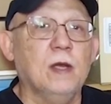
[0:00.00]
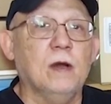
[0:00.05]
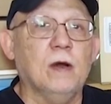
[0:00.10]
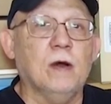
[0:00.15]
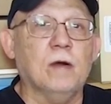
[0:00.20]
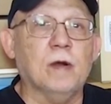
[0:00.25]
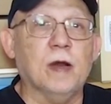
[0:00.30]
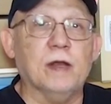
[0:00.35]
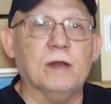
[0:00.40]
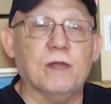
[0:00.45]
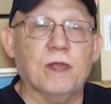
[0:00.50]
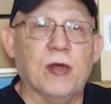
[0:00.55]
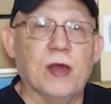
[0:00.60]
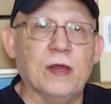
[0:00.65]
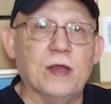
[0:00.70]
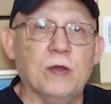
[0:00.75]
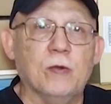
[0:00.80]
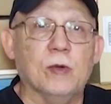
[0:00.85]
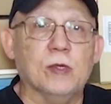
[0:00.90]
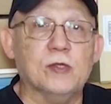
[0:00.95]
All right.
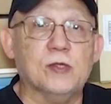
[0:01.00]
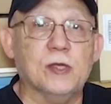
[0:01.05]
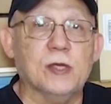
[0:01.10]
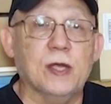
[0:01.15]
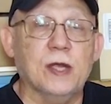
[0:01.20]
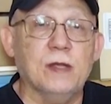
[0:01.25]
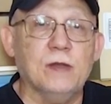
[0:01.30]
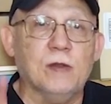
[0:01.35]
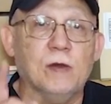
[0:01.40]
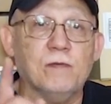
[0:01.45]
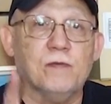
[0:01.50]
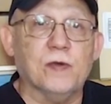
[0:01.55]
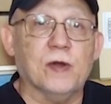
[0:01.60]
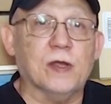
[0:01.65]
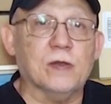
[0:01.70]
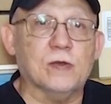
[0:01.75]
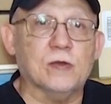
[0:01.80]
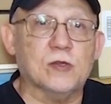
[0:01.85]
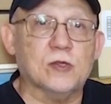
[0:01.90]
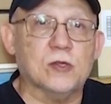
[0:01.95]
Thank you once again. Don't
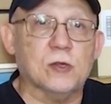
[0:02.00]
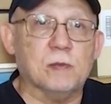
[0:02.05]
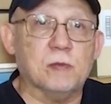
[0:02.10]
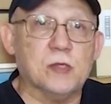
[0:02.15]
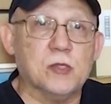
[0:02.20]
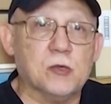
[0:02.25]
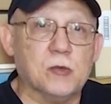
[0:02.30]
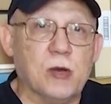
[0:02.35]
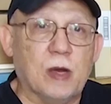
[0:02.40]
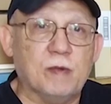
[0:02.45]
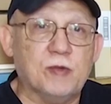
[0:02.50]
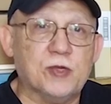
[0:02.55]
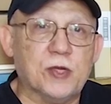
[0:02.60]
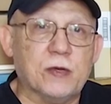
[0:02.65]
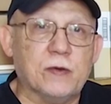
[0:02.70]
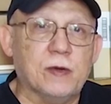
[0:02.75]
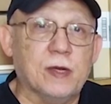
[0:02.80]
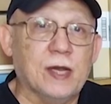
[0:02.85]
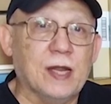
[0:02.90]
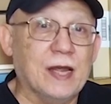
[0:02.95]
forget to subscribe,
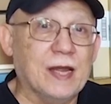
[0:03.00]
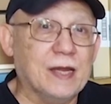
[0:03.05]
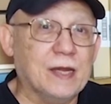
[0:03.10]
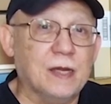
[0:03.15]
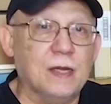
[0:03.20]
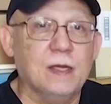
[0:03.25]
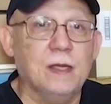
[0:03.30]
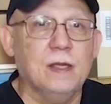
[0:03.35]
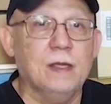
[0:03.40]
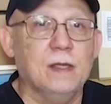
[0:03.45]
share, and like.